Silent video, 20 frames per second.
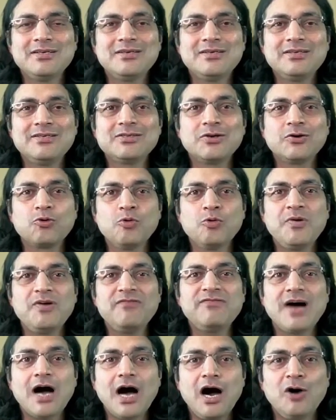it's a group
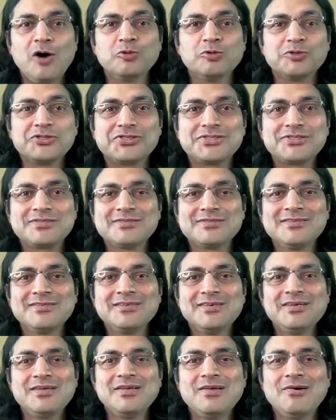of owls.
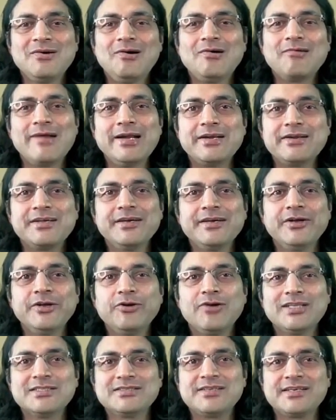All right, here
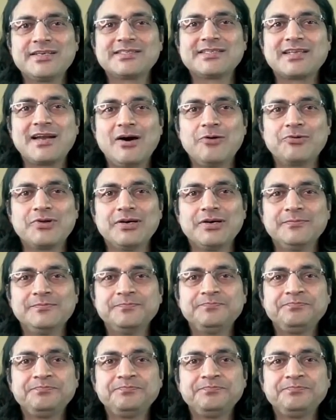your answer is clowder.